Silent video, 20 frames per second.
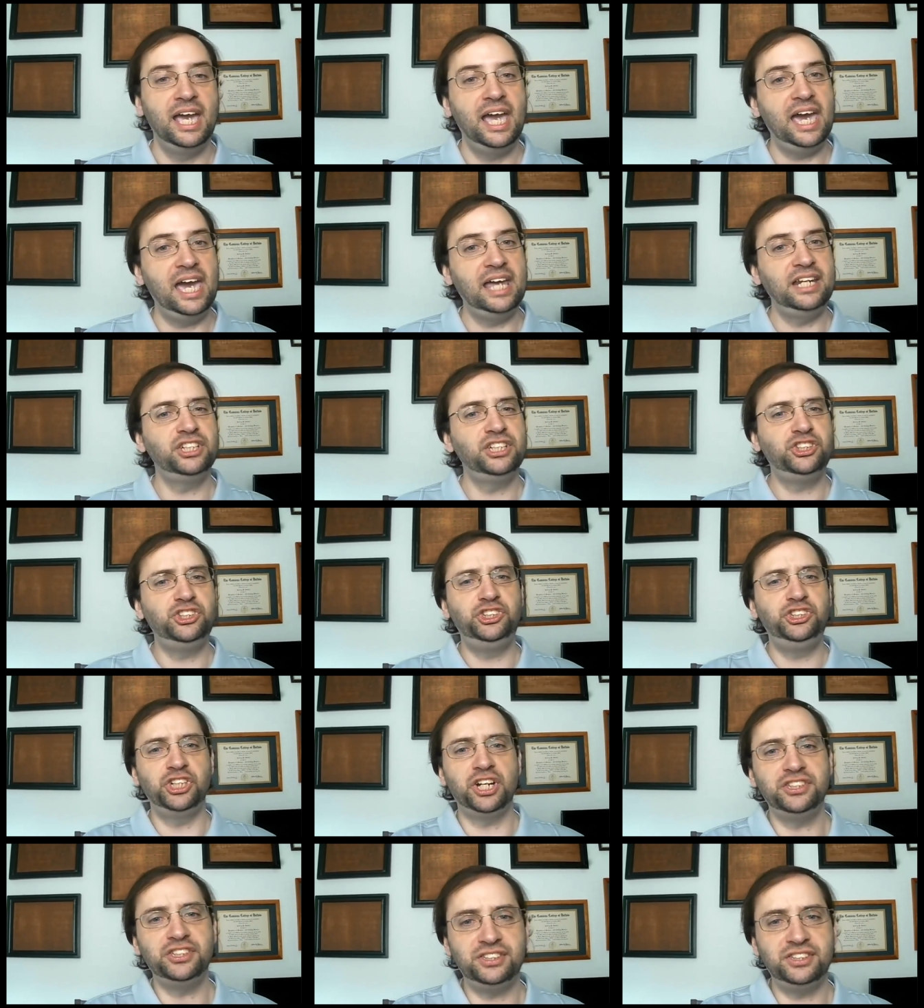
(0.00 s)
And it's
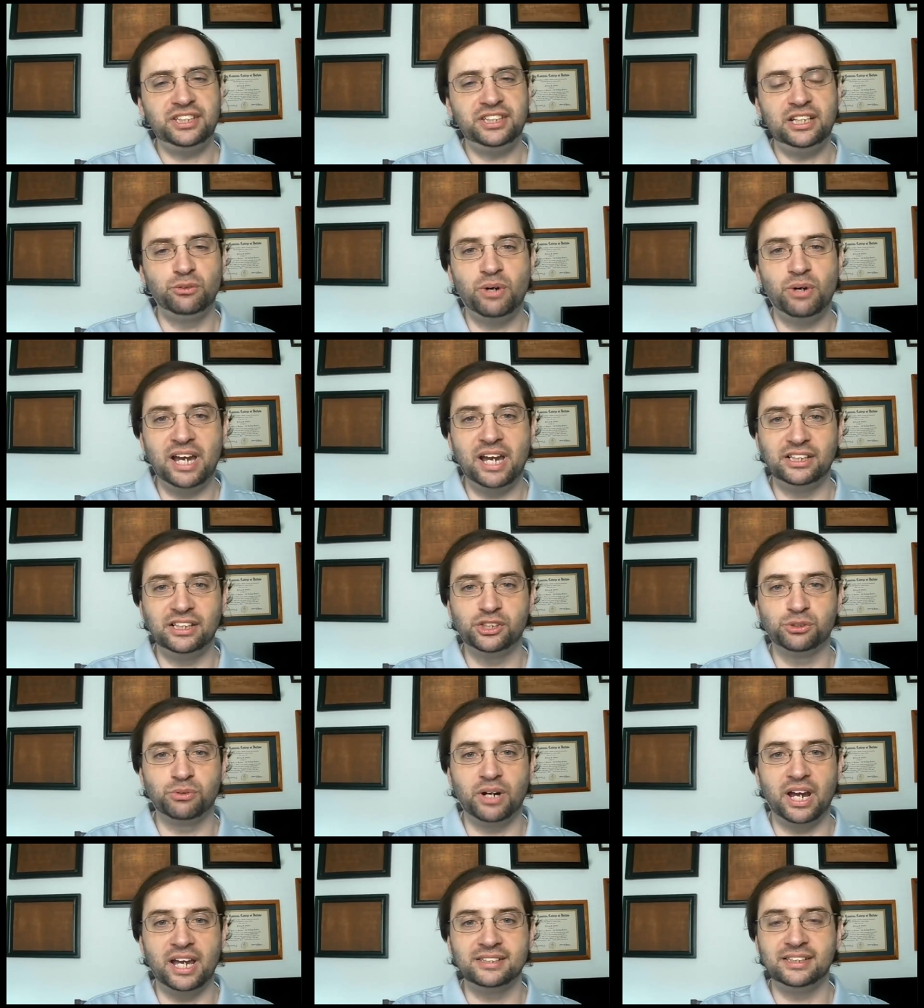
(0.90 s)
just CNY that's
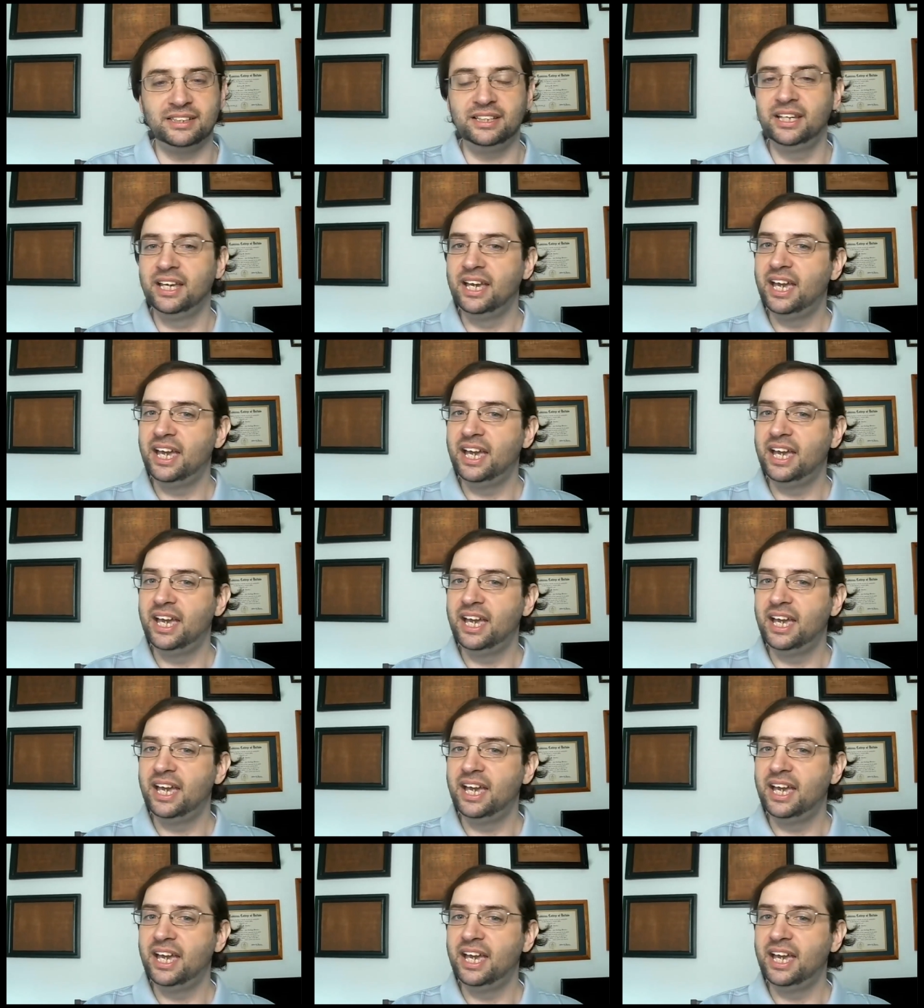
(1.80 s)
rising.